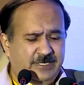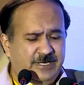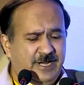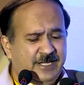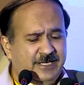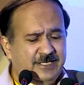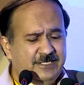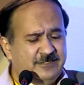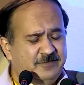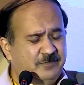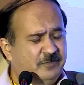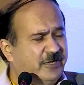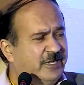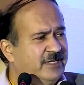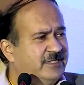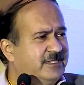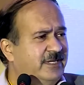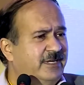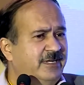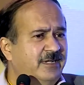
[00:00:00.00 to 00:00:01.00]
that is
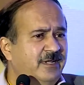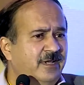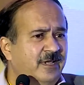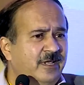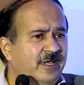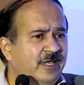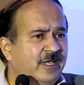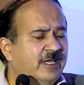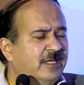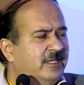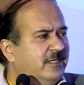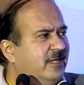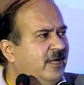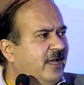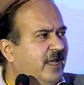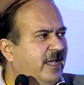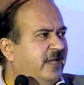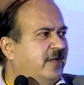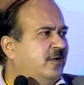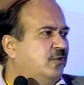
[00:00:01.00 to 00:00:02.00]
present in the
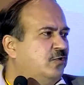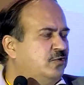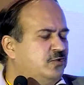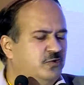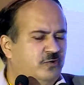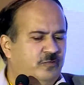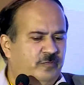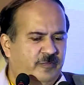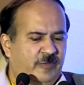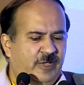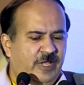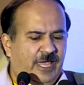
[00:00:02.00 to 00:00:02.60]
acrosome.